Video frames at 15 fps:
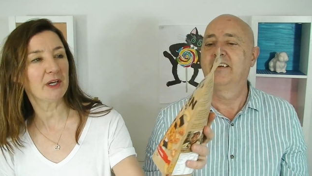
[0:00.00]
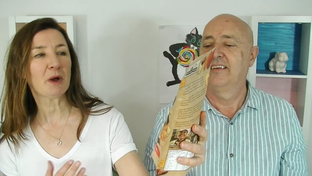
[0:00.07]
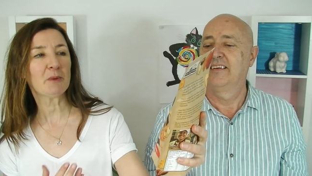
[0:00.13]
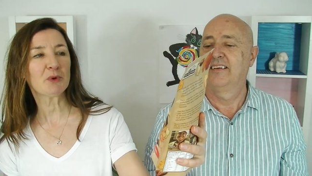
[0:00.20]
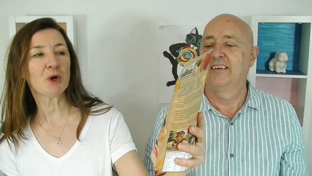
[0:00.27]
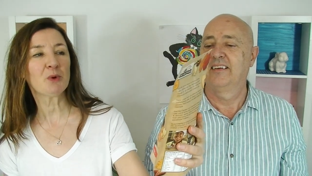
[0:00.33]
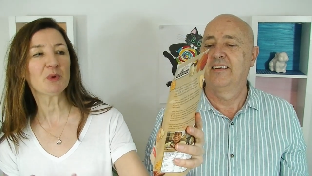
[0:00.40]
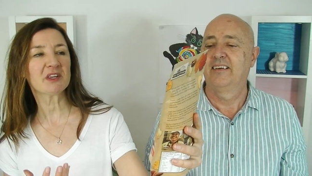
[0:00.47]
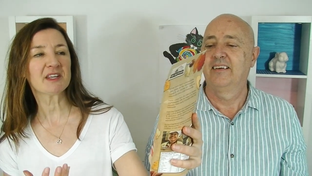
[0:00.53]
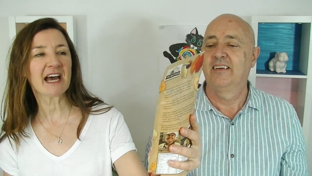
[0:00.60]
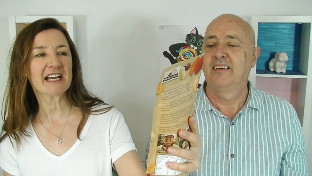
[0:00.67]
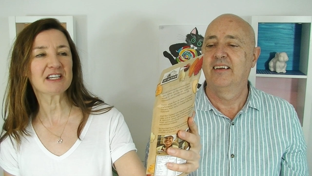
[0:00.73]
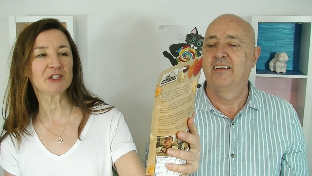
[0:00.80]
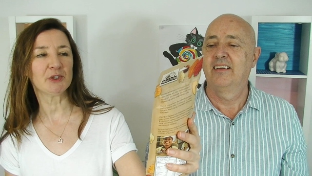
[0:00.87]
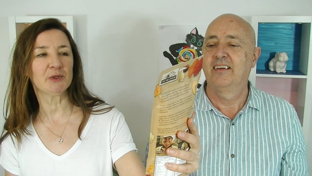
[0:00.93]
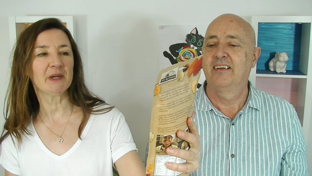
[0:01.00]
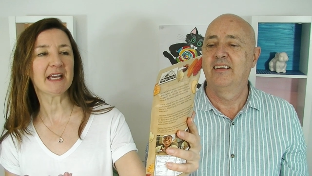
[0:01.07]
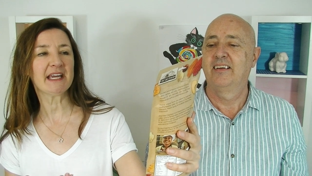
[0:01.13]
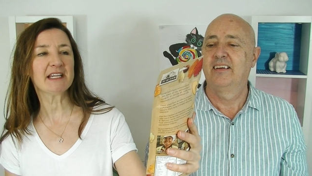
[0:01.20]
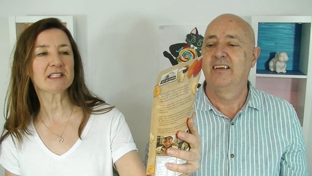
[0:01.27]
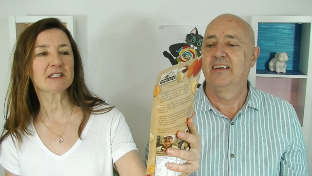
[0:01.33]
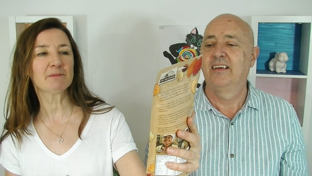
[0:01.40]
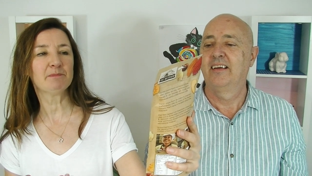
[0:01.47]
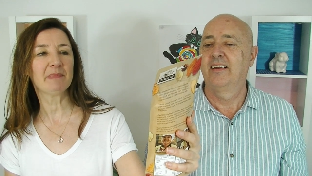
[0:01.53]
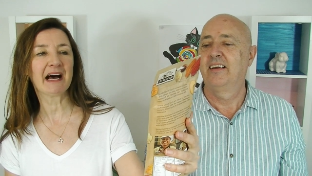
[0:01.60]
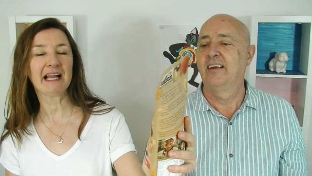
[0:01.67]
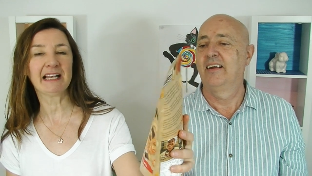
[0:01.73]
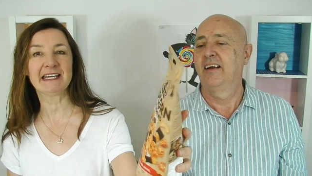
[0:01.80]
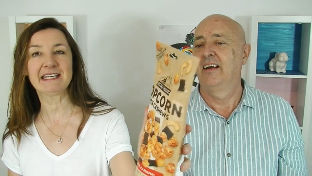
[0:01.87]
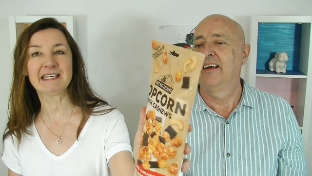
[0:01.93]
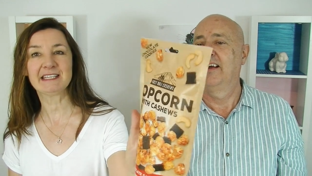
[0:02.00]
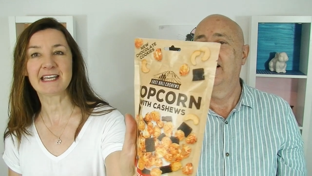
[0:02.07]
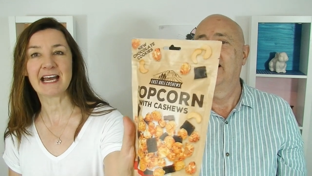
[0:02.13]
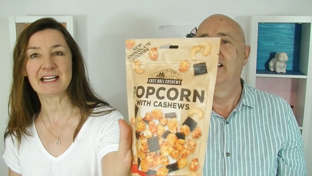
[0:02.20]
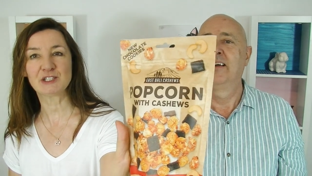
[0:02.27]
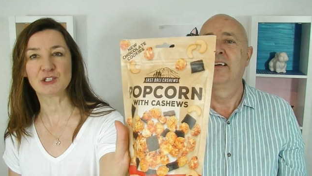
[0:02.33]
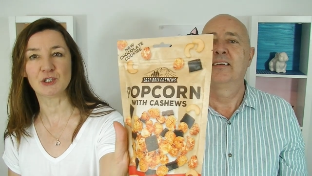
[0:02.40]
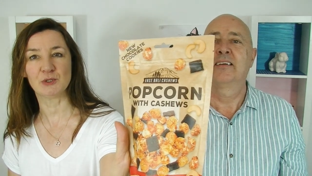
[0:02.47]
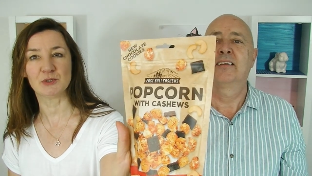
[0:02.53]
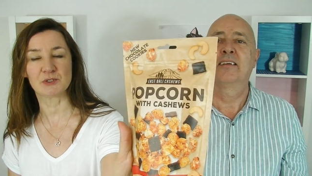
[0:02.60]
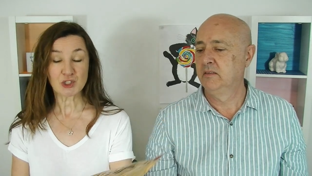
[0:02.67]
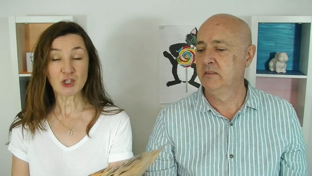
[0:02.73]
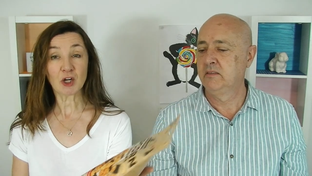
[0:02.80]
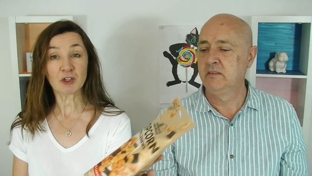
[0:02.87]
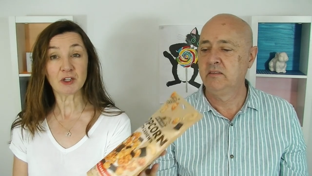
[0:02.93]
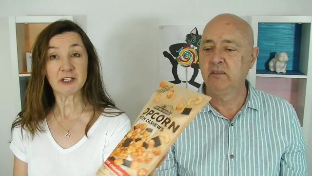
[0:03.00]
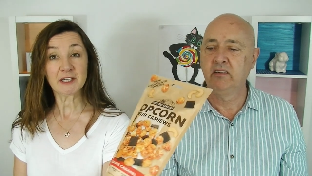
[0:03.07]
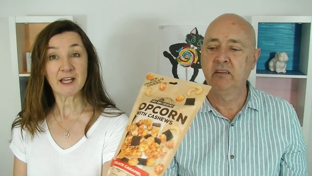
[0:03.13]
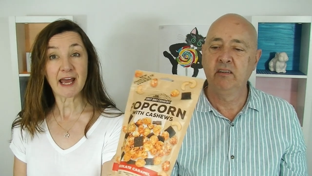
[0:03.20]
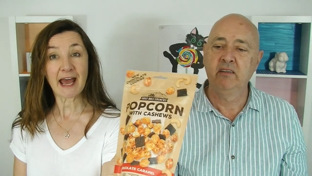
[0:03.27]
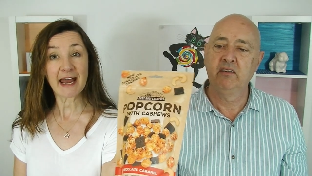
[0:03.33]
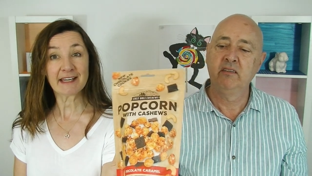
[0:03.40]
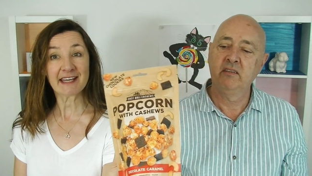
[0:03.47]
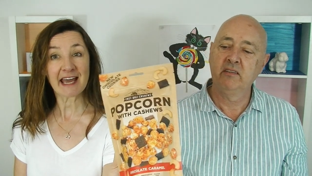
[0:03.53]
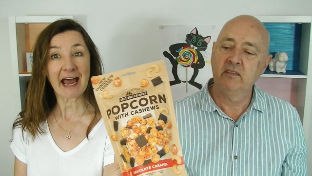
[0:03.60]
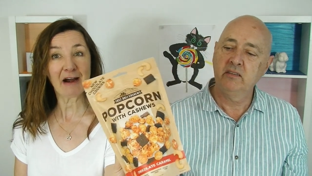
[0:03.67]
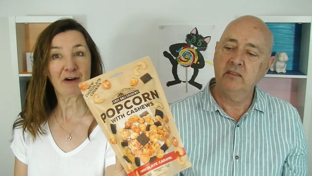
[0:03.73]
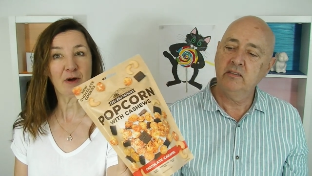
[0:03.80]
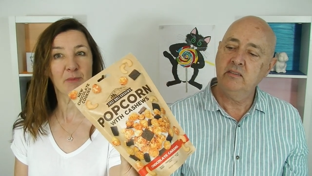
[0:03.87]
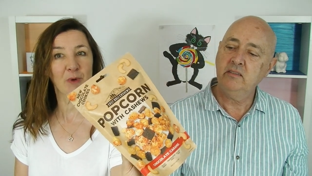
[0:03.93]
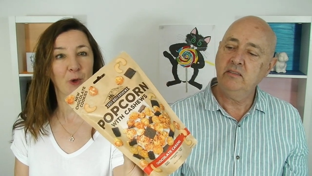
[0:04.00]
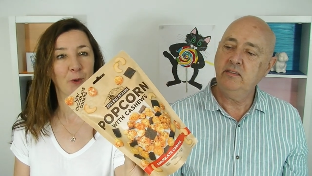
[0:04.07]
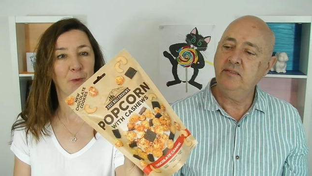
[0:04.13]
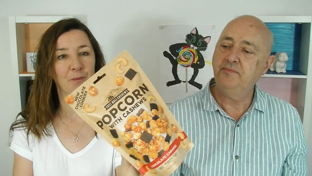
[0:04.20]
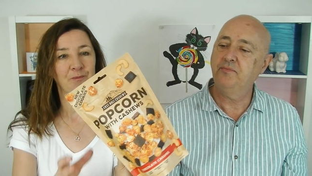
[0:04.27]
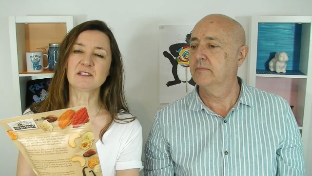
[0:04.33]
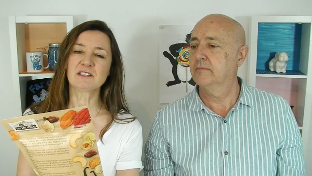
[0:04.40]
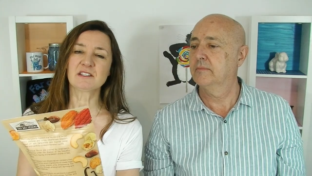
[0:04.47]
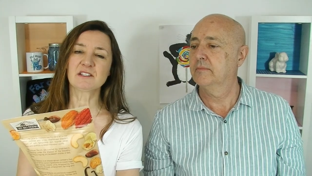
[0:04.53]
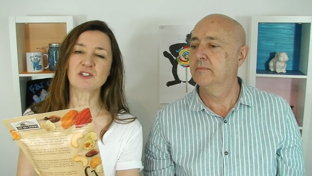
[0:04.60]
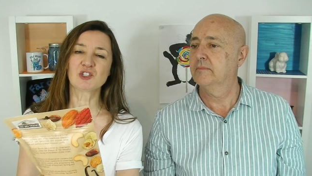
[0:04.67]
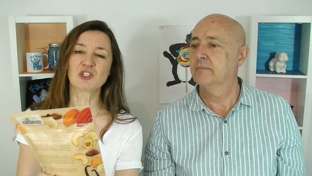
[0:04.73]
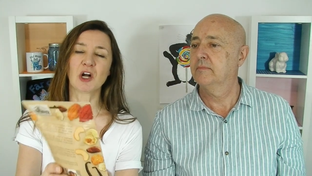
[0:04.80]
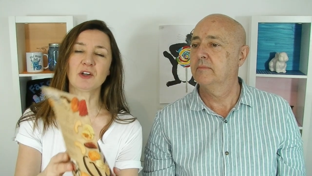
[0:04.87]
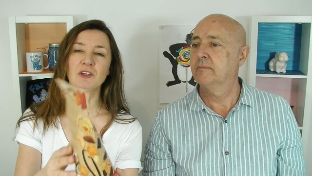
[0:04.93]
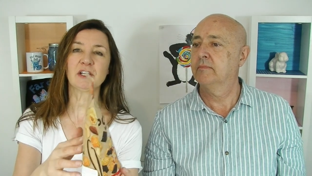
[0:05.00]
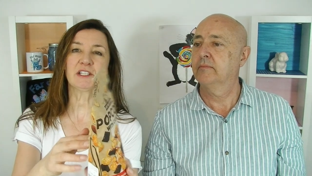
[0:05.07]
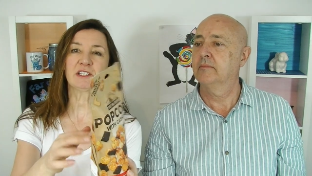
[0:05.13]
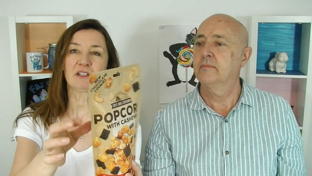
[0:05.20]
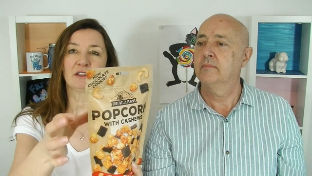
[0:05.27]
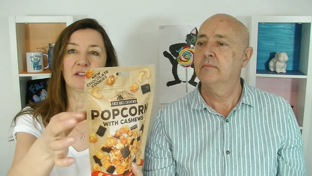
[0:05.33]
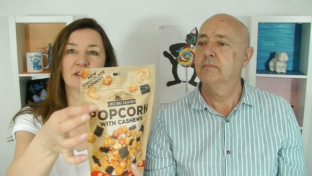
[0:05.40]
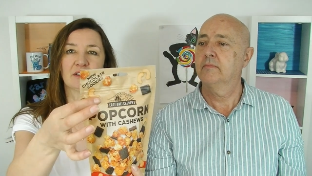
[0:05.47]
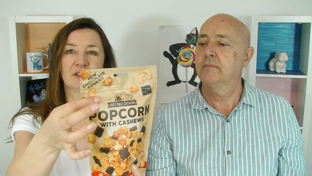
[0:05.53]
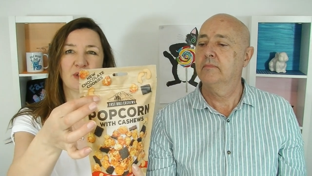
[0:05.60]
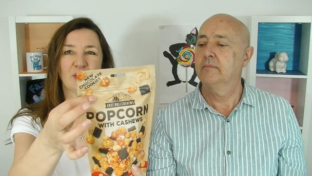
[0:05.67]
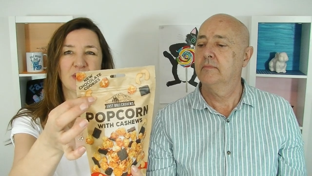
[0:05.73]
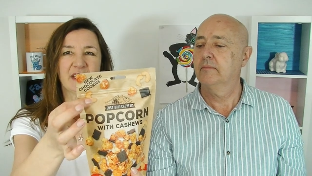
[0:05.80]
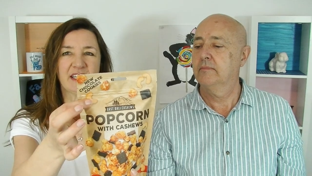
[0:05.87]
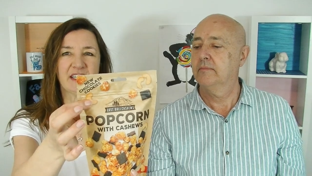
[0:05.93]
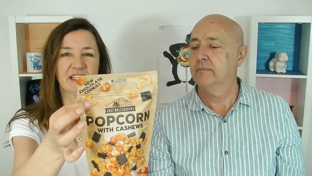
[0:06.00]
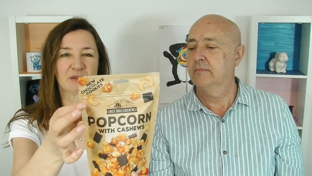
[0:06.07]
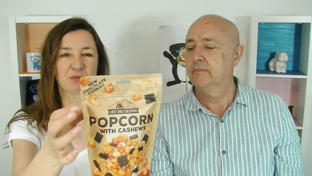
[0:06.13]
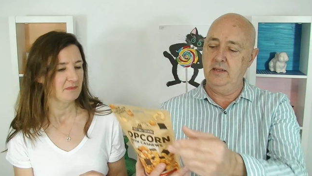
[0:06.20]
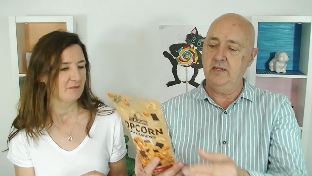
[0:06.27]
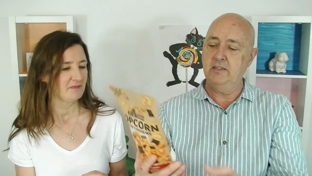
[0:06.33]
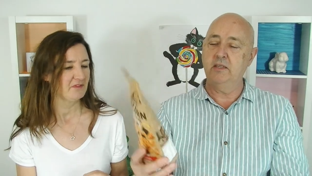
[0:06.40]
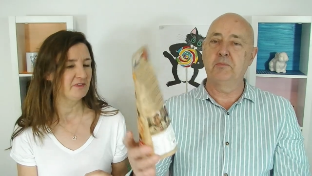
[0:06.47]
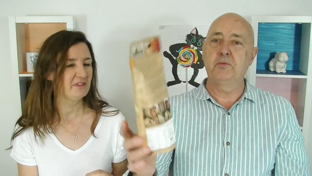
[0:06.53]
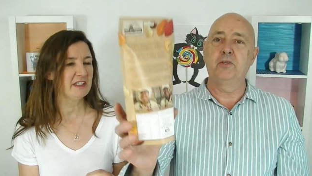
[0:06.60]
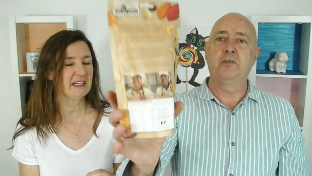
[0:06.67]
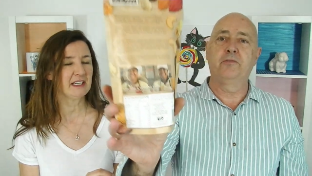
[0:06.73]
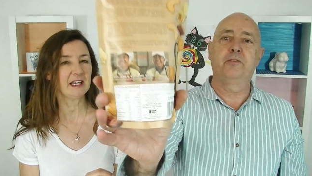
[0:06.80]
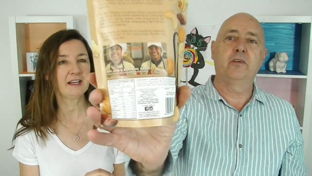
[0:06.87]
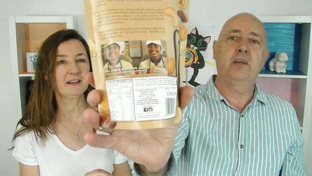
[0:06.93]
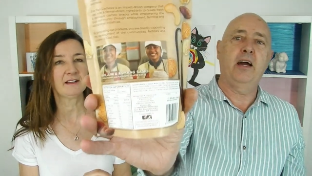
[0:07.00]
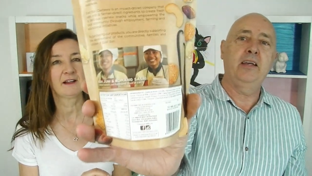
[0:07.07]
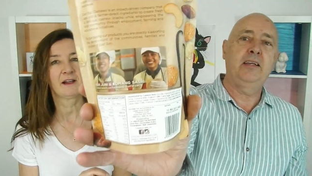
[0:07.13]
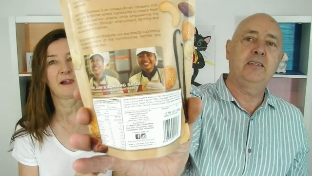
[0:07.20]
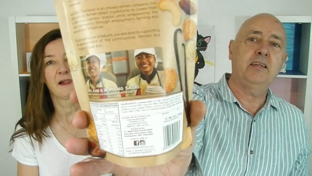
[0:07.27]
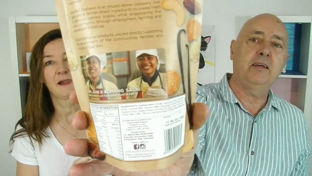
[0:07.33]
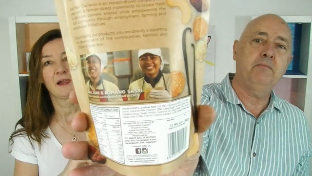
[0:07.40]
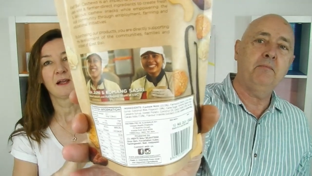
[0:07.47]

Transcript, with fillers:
Speaker 1: Popcorn with cashew. East Bali cashews. Chocolate and caramel. This is chocolate cookies. Here's the beautiful Vanilla. ladies that